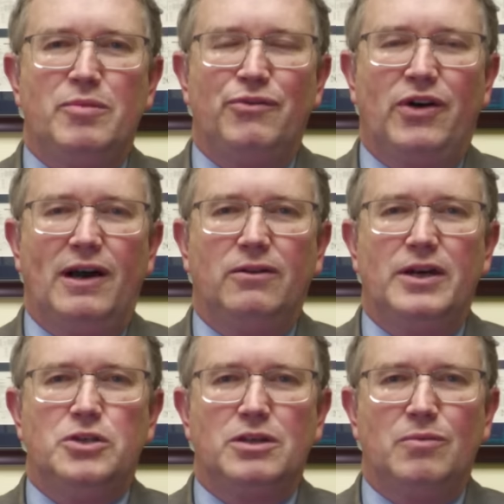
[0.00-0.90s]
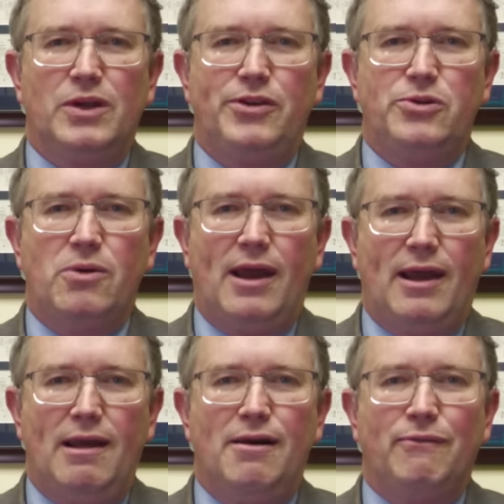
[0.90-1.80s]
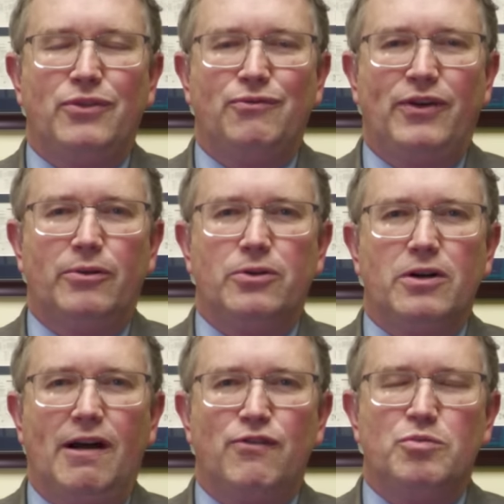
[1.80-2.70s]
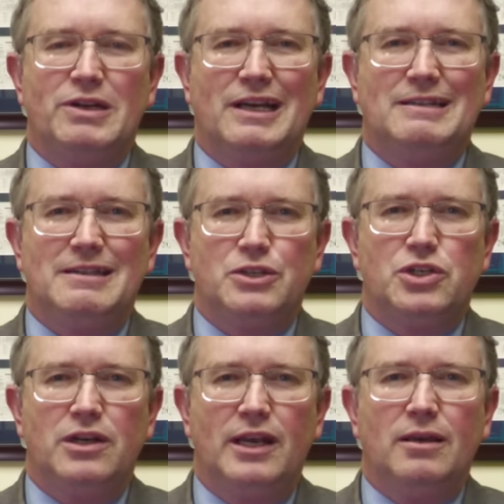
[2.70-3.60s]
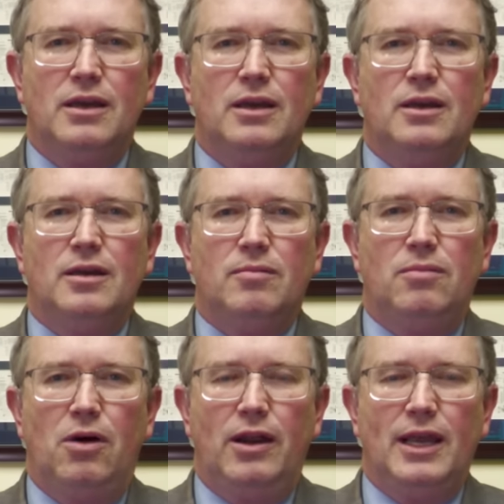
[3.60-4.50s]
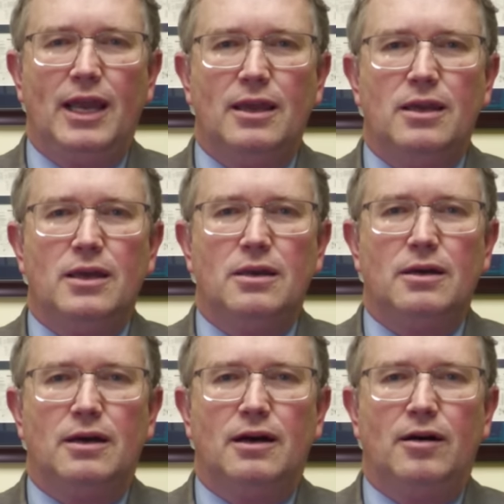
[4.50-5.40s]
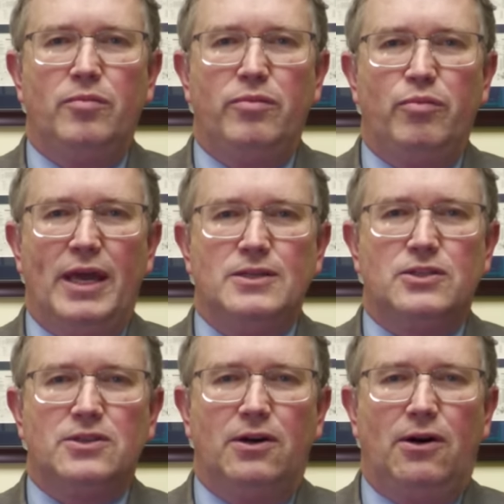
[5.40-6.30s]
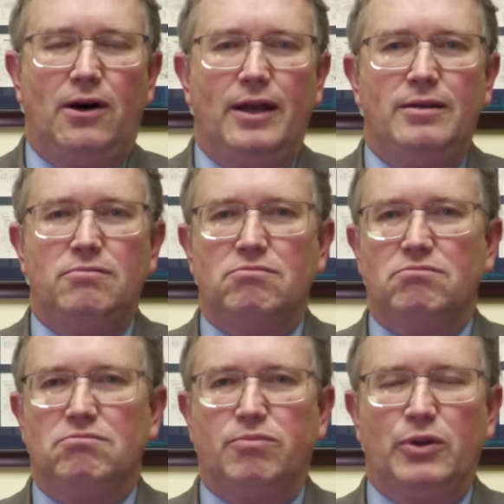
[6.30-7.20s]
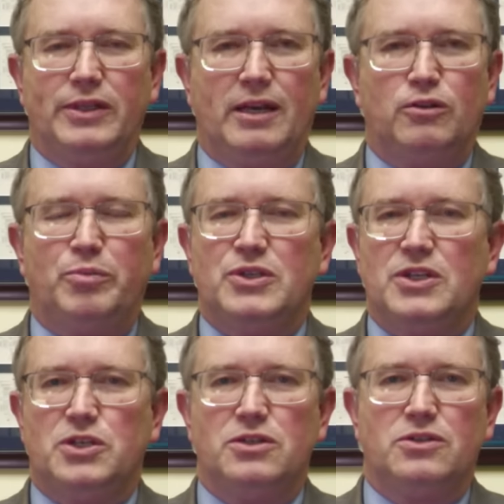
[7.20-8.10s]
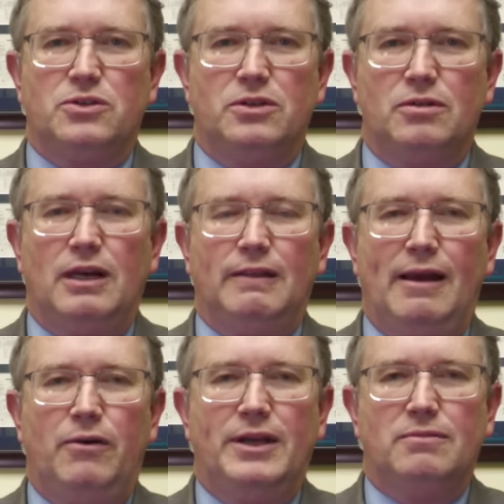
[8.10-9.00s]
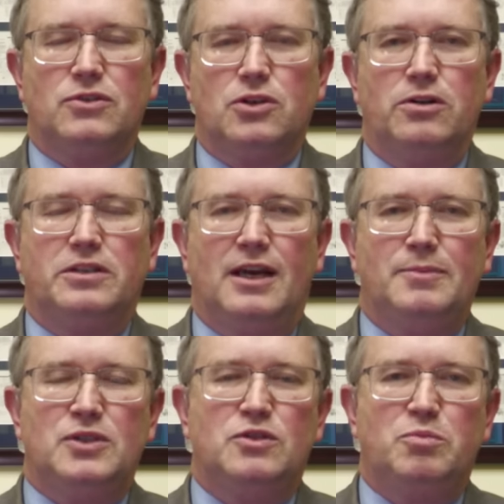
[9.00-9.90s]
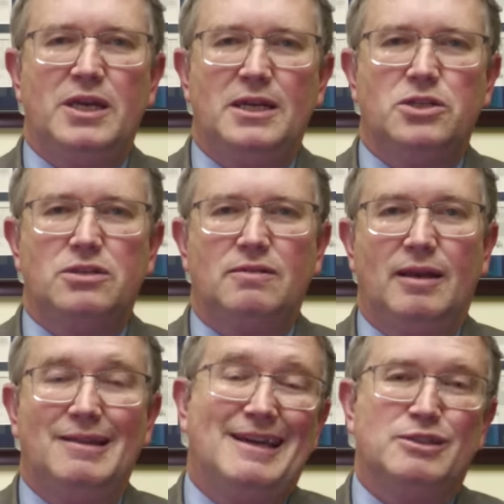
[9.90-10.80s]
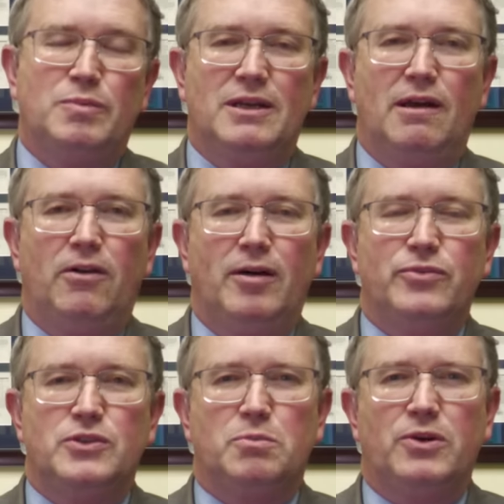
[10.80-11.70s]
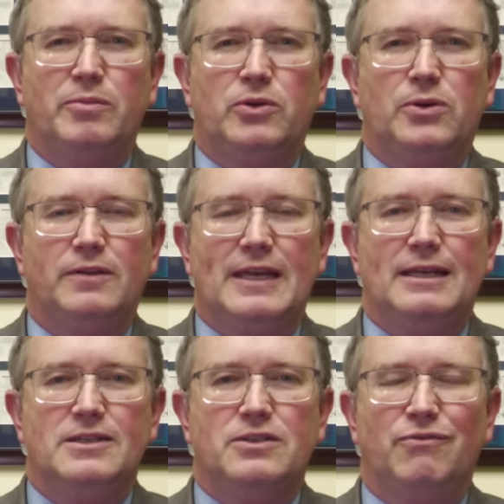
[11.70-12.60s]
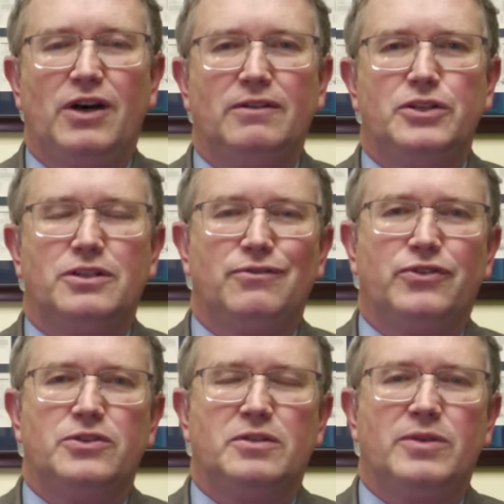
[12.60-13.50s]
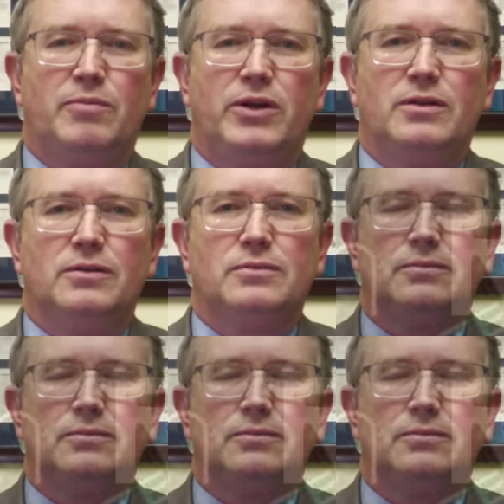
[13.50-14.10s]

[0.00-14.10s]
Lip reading: Amendment violation when you have the federal government conditioning money based on political positions or allowing certain types of speech. And that's been held up in the Supreme Court. That is a violation of the First Amendment.